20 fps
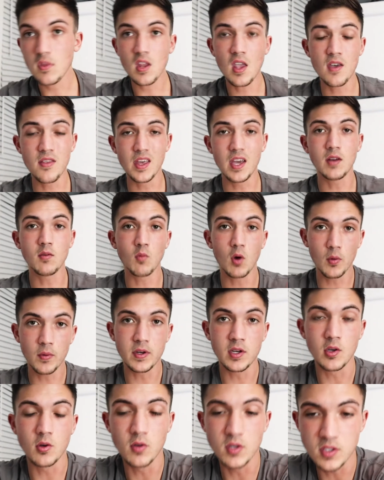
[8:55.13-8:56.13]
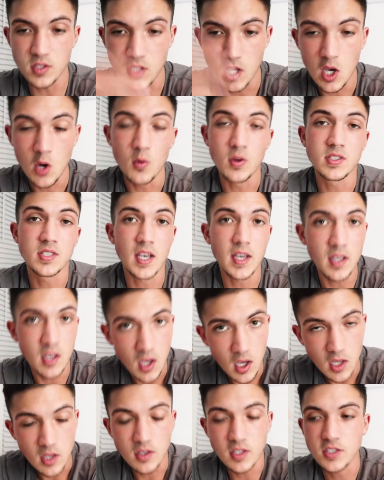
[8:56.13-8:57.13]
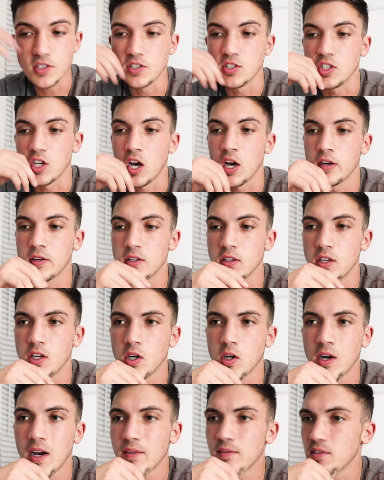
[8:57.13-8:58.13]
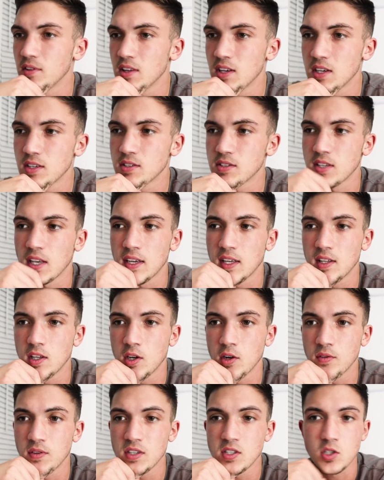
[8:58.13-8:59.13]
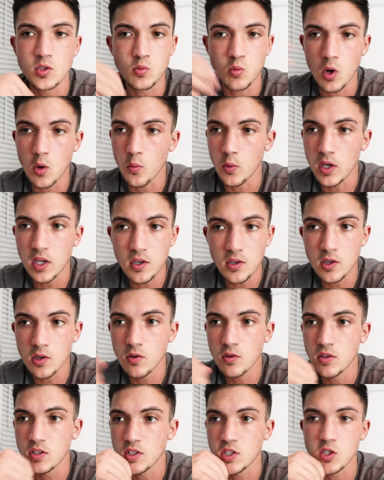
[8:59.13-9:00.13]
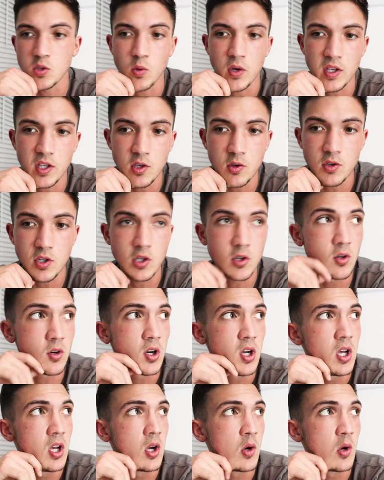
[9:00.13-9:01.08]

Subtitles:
And then what we do is we say, listen, John, after this, this is what we do. This is what you do.